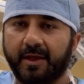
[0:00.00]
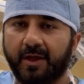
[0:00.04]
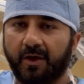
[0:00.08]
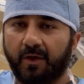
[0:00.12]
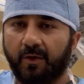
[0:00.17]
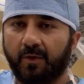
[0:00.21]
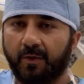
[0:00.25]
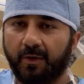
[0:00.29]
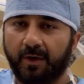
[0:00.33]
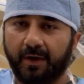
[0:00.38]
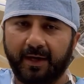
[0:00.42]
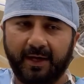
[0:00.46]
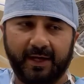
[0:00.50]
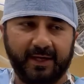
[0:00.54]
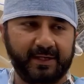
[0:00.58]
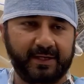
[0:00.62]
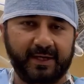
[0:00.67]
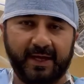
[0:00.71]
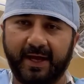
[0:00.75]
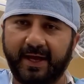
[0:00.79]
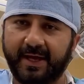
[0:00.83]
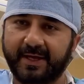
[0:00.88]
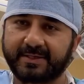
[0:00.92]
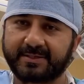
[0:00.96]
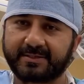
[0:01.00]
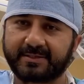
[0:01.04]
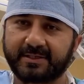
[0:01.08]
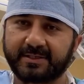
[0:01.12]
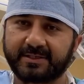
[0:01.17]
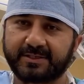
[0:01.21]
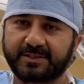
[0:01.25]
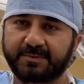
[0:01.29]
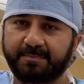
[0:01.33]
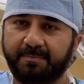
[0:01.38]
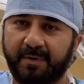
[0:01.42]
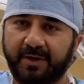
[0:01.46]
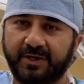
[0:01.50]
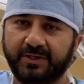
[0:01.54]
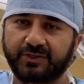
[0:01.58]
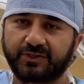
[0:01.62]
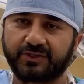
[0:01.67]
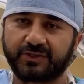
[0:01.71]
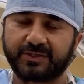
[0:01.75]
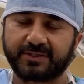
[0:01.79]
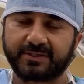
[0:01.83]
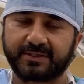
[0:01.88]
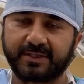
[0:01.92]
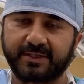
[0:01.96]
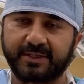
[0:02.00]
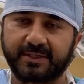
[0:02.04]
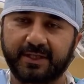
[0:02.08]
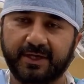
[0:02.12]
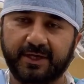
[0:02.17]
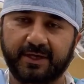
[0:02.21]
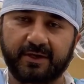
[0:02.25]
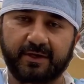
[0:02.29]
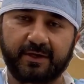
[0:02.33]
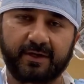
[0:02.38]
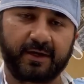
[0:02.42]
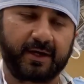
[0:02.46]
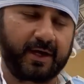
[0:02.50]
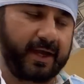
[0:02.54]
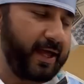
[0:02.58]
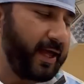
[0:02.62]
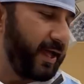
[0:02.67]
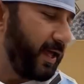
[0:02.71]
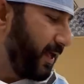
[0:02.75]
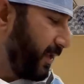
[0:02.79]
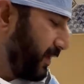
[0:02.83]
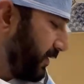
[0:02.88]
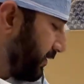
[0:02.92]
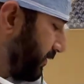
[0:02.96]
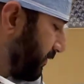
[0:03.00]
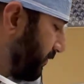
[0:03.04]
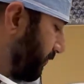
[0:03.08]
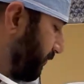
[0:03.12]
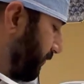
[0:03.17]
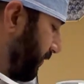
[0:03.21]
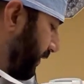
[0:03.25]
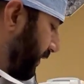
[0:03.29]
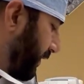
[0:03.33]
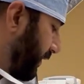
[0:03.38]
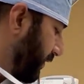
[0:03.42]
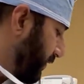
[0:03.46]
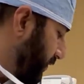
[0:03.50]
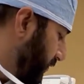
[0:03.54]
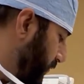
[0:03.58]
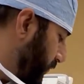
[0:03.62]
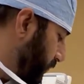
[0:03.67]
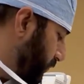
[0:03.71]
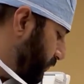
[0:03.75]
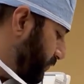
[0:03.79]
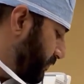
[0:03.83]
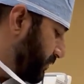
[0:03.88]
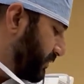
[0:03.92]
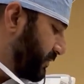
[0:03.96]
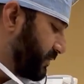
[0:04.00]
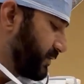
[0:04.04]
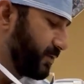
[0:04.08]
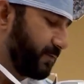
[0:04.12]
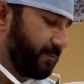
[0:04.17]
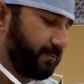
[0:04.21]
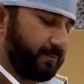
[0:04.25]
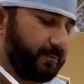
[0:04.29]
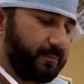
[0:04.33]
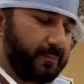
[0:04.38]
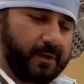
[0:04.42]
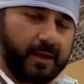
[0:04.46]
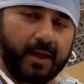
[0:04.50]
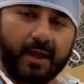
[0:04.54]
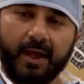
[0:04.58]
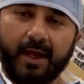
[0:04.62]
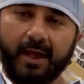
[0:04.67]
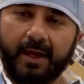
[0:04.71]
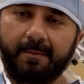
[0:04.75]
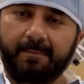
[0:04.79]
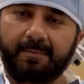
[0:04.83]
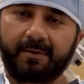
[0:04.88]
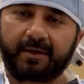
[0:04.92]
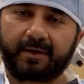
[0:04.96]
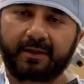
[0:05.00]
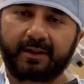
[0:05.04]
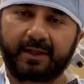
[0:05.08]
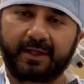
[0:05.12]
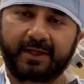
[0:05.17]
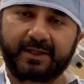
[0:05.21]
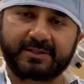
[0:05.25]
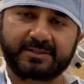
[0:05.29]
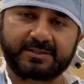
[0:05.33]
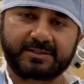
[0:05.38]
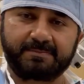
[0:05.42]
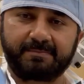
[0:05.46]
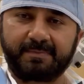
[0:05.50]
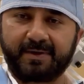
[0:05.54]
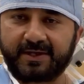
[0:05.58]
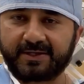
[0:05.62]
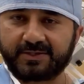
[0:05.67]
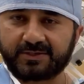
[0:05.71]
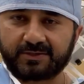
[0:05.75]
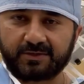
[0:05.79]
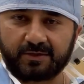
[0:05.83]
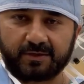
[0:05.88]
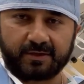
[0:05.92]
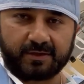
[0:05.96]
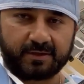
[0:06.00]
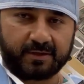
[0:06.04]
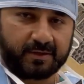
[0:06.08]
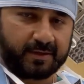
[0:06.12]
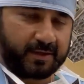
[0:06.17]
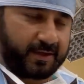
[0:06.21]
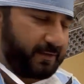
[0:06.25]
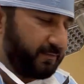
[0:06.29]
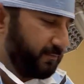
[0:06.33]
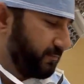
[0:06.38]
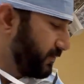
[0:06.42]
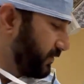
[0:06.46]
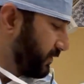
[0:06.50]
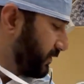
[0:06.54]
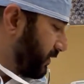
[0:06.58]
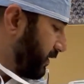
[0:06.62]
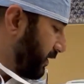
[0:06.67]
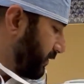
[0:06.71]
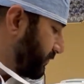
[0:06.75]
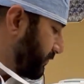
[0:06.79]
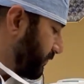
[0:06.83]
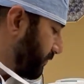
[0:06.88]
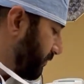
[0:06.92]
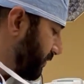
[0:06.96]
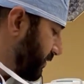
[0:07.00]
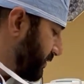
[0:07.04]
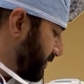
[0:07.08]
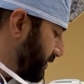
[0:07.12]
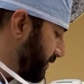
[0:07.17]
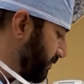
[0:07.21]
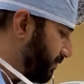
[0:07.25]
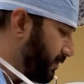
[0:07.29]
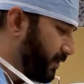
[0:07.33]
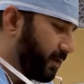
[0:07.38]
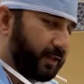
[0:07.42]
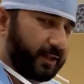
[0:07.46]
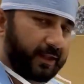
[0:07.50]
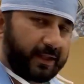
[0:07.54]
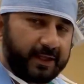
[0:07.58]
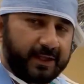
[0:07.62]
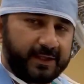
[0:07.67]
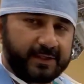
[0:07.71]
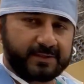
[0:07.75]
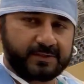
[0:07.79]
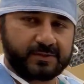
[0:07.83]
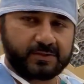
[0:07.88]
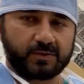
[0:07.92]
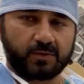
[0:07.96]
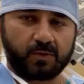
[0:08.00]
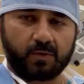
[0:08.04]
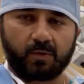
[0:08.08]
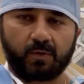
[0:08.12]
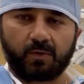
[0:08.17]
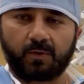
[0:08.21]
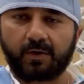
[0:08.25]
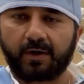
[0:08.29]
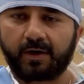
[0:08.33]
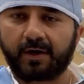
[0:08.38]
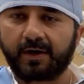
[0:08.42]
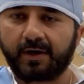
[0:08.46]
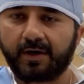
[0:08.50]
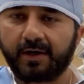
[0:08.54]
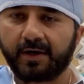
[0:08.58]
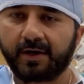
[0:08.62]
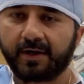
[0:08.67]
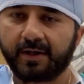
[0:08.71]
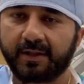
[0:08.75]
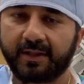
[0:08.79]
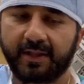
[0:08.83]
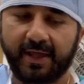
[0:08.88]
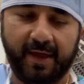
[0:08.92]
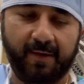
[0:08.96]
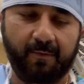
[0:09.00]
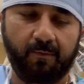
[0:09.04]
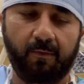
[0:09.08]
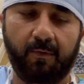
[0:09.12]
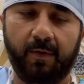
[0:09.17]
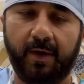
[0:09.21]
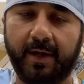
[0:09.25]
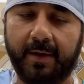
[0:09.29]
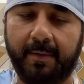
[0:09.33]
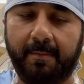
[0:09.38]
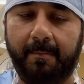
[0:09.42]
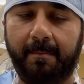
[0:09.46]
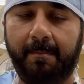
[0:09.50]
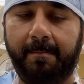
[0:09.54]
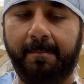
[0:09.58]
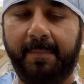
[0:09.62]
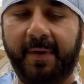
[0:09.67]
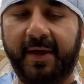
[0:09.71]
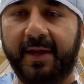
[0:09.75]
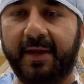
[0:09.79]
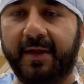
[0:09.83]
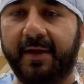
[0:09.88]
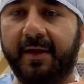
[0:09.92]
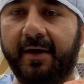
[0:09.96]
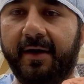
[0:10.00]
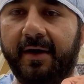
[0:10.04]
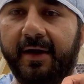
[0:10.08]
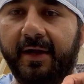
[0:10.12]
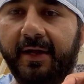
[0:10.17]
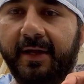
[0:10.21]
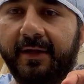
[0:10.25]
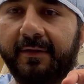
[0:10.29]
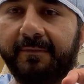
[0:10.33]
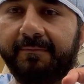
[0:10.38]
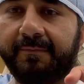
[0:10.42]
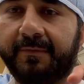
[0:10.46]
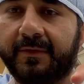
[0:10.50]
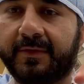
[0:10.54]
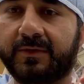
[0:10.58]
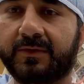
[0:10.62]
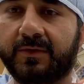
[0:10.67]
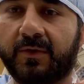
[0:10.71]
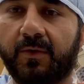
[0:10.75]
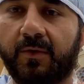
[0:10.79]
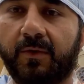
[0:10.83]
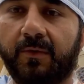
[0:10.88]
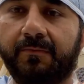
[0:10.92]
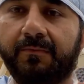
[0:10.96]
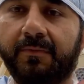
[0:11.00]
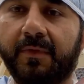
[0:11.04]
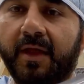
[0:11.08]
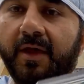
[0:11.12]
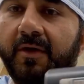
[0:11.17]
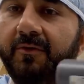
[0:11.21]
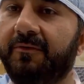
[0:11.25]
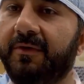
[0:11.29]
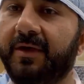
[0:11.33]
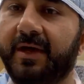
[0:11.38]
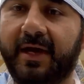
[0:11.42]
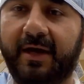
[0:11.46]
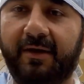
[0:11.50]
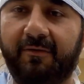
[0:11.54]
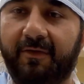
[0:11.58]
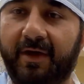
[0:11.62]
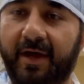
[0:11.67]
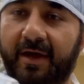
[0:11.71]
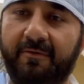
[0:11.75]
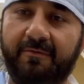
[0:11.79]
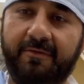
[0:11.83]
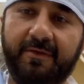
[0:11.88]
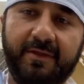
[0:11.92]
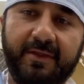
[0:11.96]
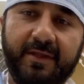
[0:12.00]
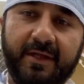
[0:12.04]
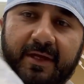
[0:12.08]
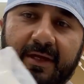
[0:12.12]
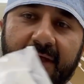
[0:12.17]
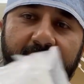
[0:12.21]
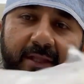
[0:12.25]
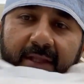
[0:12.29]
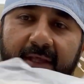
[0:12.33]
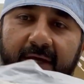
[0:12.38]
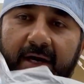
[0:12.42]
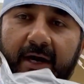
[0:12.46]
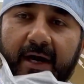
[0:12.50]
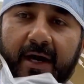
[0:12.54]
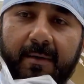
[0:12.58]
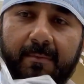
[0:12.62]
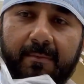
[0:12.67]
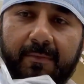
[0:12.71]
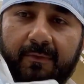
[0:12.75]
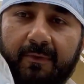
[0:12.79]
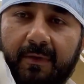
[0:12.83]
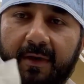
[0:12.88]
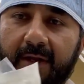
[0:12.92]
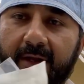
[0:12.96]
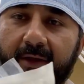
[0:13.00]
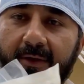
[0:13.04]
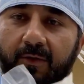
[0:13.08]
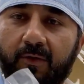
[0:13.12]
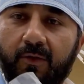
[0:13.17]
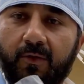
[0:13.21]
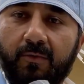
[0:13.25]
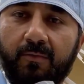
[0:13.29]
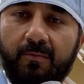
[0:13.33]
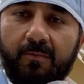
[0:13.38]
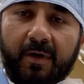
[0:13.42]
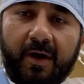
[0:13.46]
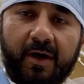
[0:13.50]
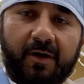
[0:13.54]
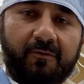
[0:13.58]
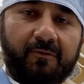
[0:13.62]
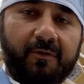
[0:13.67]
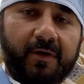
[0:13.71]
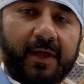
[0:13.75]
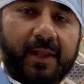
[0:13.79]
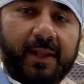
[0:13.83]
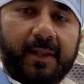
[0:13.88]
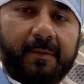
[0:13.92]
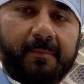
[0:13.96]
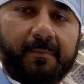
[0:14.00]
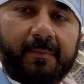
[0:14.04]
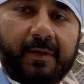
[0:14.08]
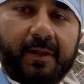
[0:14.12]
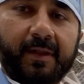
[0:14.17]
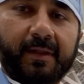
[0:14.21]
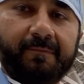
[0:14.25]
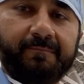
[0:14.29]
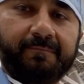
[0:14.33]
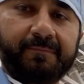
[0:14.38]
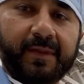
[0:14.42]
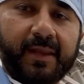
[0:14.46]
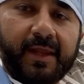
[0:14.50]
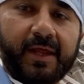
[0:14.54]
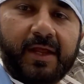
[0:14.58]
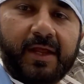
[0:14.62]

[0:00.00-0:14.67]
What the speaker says: or it has the sponges in there, and we can use HIPAA cleanse based on if the doctor wants HIPAA cleanse or they want betadine. So we have everything in the operating room available.